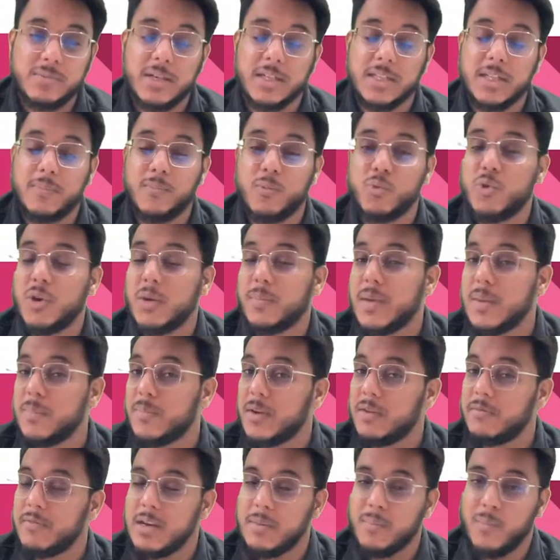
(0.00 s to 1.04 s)
but the poor
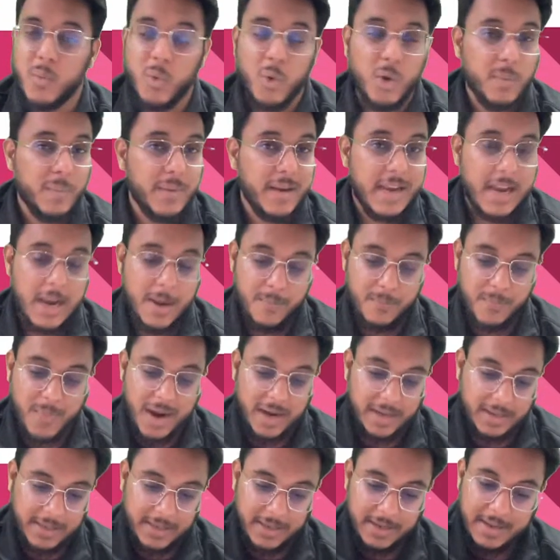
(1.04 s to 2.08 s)
people will more be
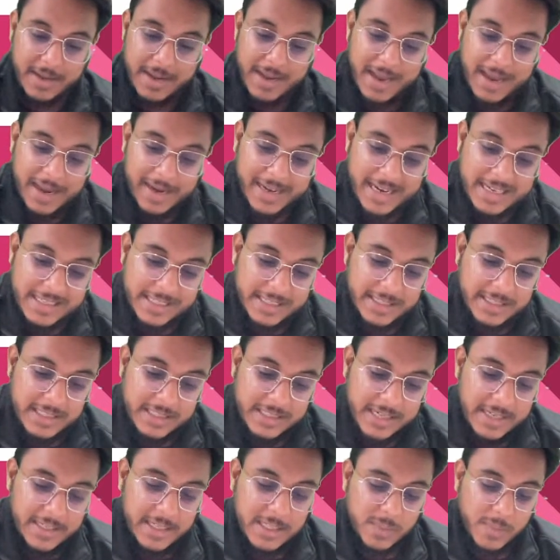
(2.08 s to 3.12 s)
impacted. Guys,
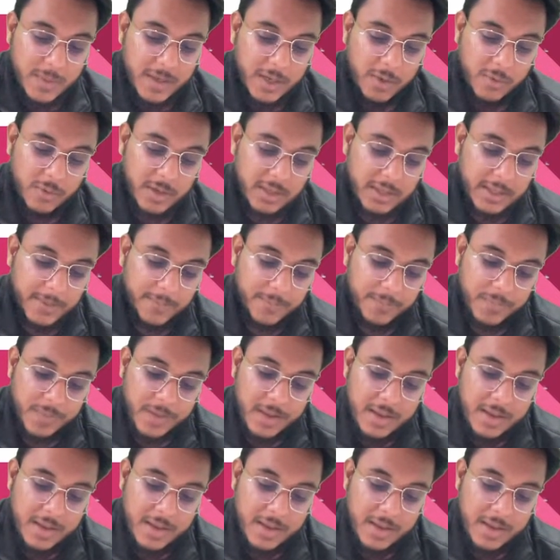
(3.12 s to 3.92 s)
understand this particular thing.